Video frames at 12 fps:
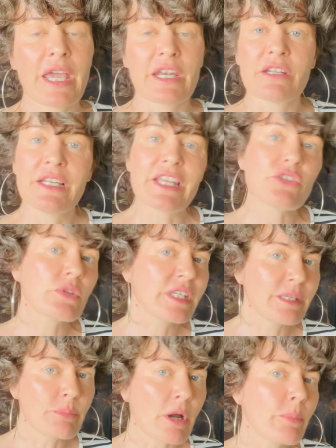And unless you
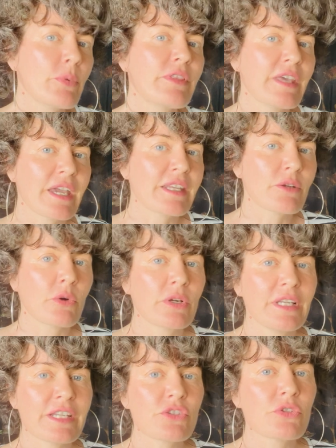keep up with that, or
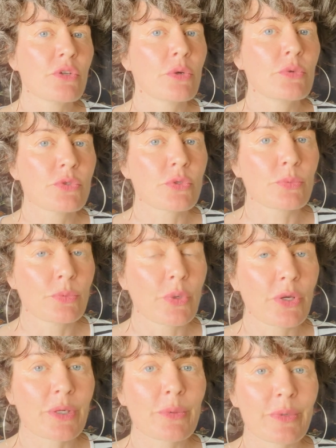unless you know who to
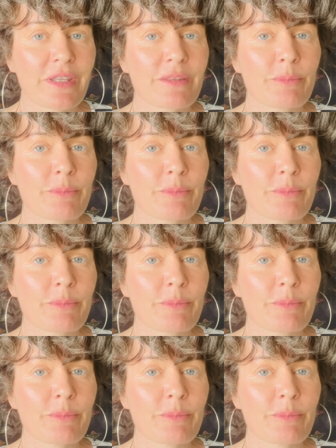work with,